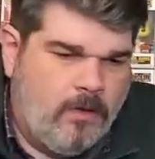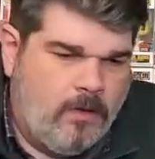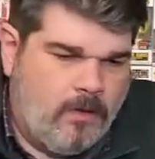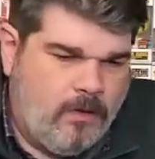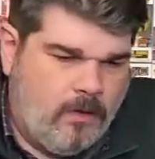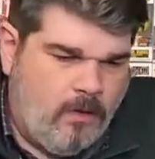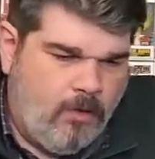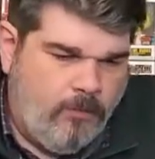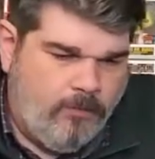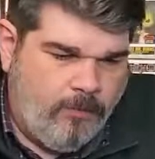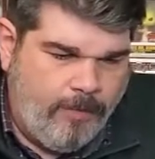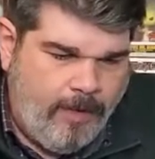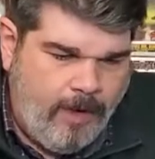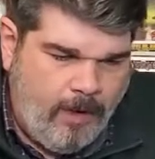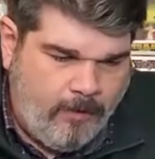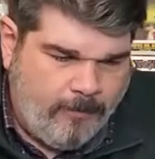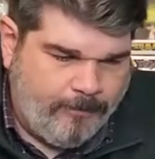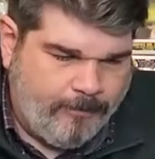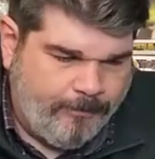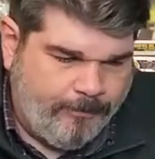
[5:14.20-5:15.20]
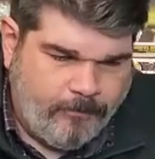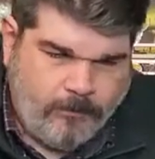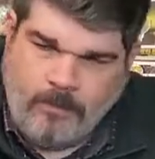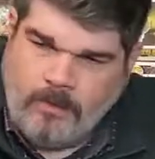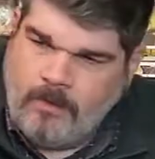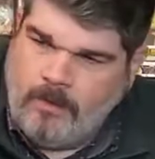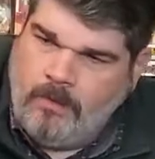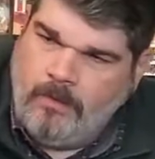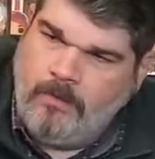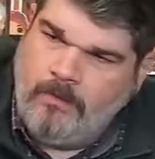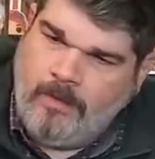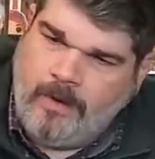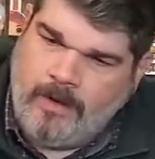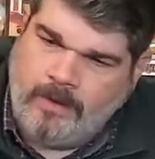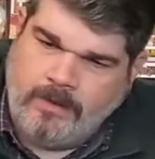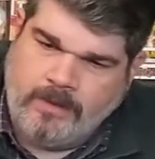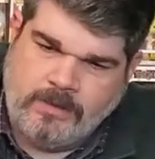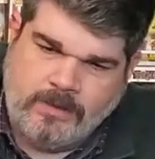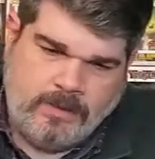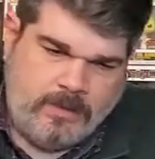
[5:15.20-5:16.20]
go from there. All right,
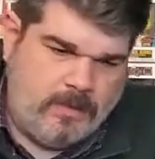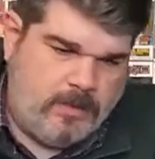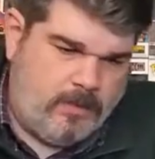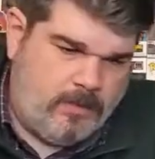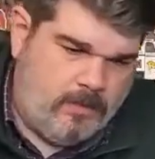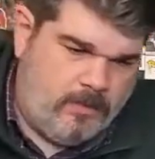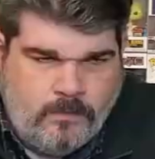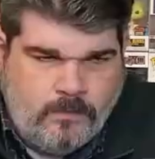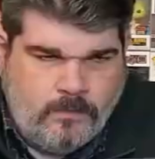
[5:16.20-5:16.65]
let's see.